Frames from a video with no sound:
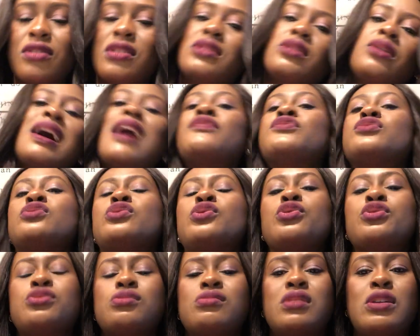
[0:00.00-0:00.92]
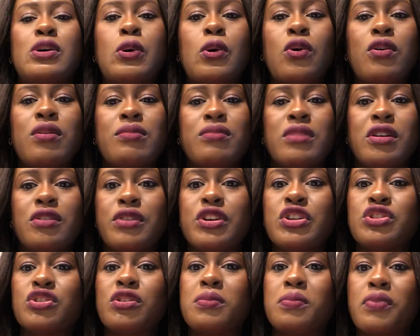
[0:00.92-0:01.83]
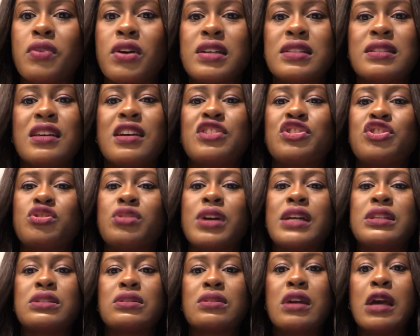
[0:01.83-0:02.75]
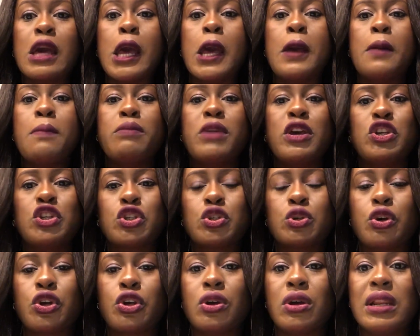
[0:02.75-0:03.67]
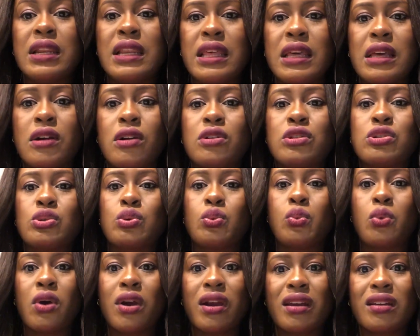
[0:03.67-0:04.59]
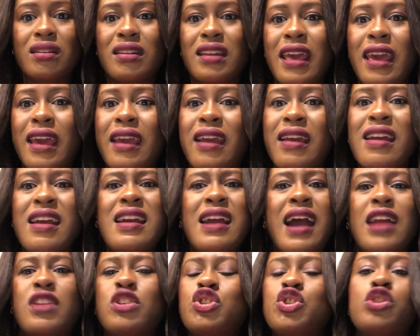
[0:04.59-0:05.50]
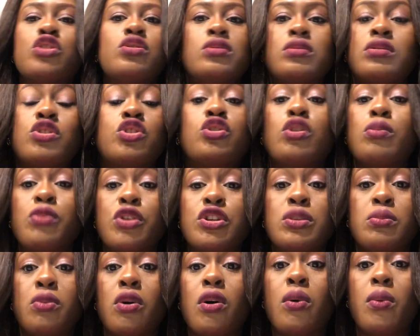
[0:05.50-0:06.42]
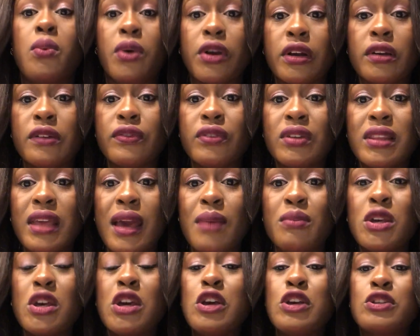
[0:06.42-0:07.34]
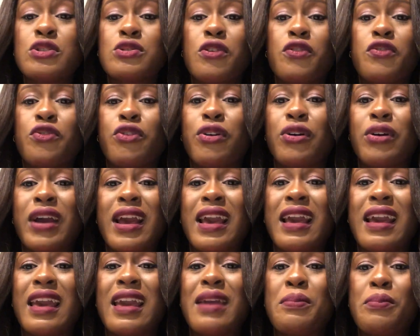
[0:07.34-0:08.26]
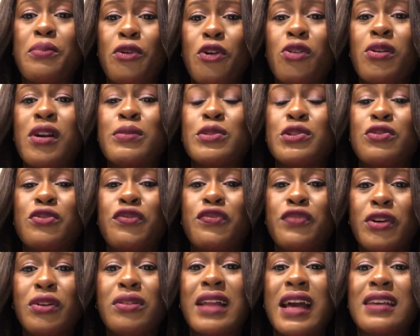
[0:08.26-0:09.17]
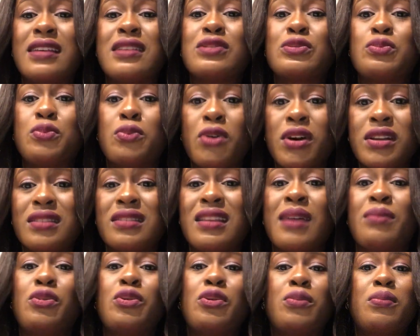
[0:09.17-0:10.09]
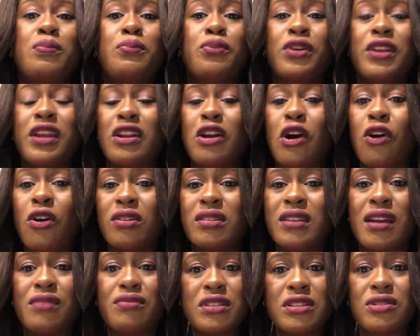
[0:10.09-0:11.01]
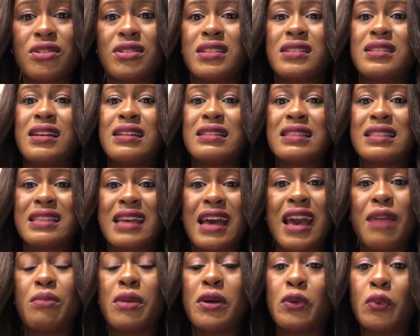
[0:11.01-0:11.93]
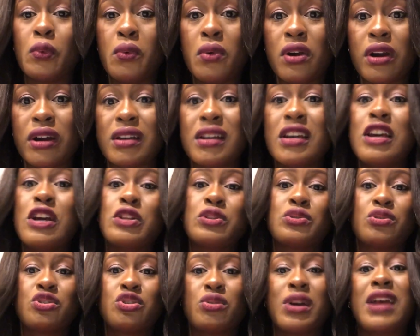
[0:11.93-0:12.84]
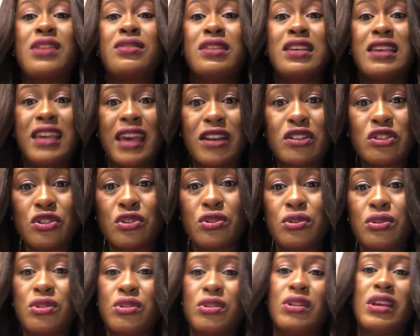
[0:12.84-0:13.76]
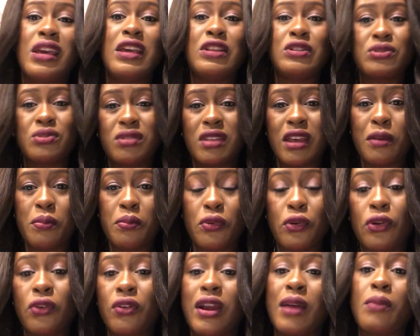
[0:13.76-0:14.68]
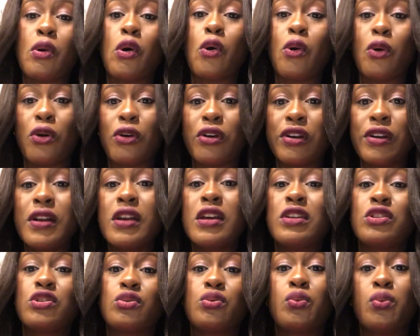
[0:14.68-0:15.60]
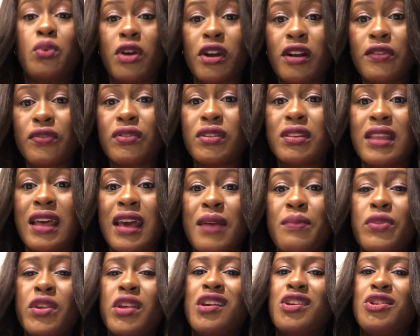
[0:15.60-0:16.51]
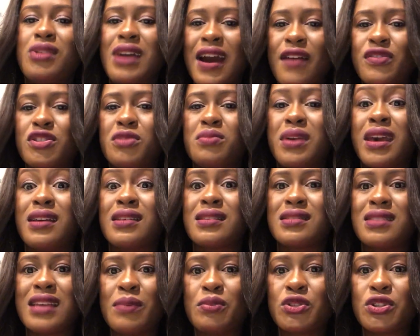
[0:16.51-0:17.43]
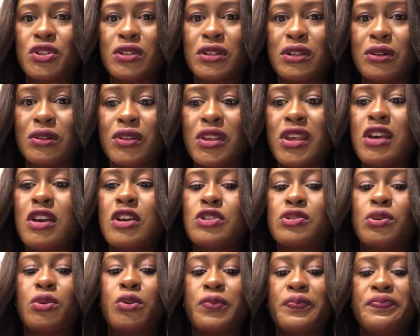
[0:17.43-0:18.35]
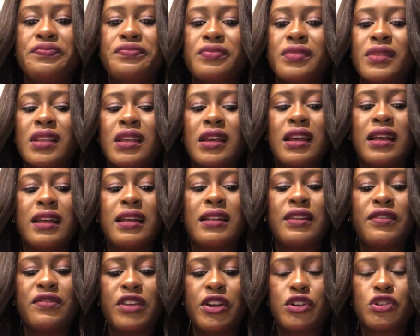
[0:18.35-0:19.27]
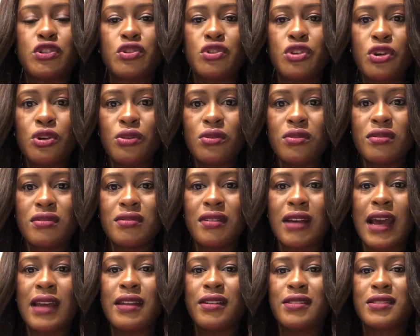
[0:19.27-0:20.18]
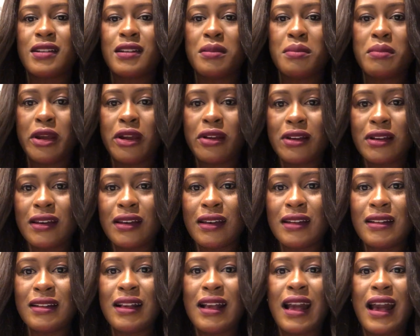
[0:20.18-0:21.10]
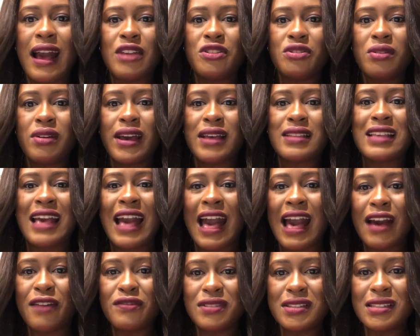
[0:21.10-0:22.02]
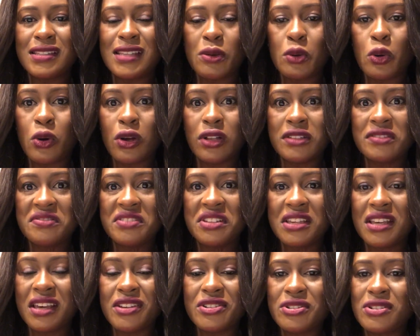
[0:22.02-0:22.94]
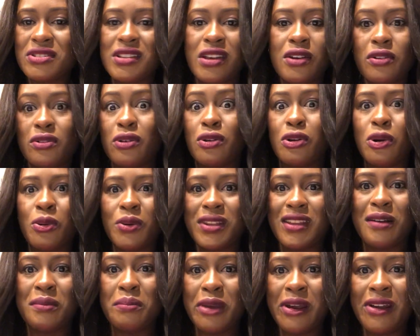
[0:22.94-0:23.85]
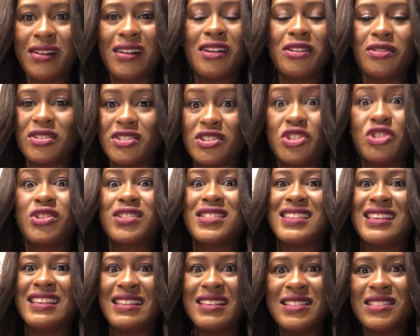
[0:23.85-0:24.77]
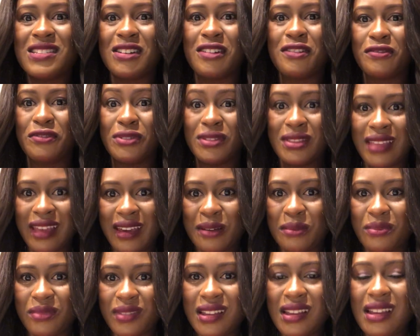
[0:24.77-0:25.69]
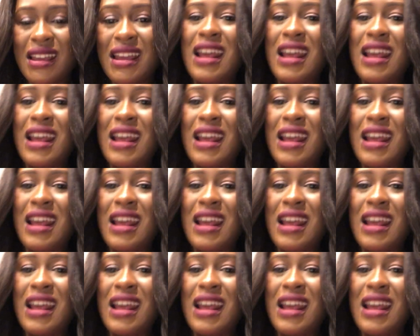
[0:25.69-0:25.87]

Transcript: because they'll have to go through the whole immigration process, trying to make sure you're legal to work there, and it's just so much more work for them. So for a program to feel like it's worth them putting all that resources and time and work to try to get you into their program or to work for them, you have to be exceptional. So if there's you and there's an American, and you guys have the same qualifications, you're going to go with the American because it's just easier for them.